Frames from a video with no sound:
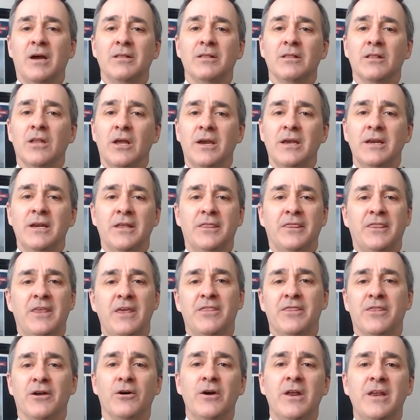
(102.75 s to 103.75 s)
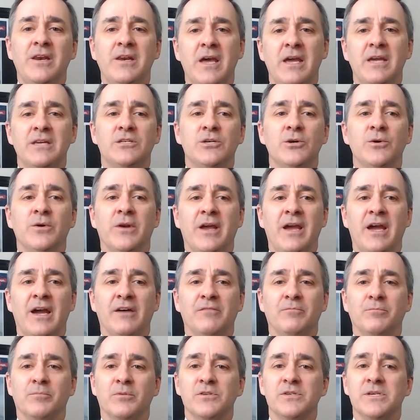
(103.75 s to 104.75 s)
Looking at the 30-day
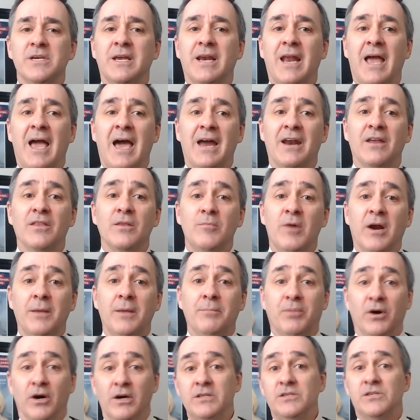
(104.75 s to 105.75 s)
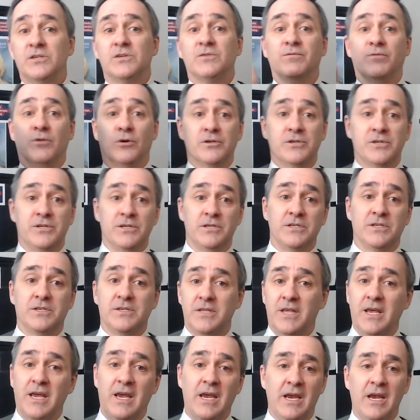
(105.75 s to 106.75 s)
2.5% out of the money puts versus
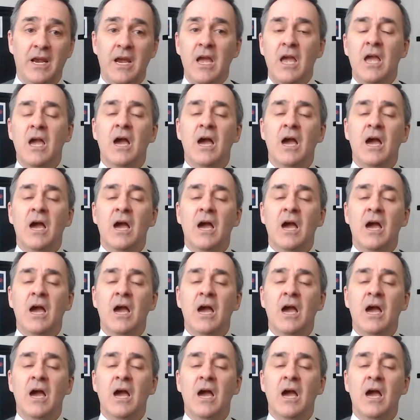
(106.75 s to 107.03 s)
the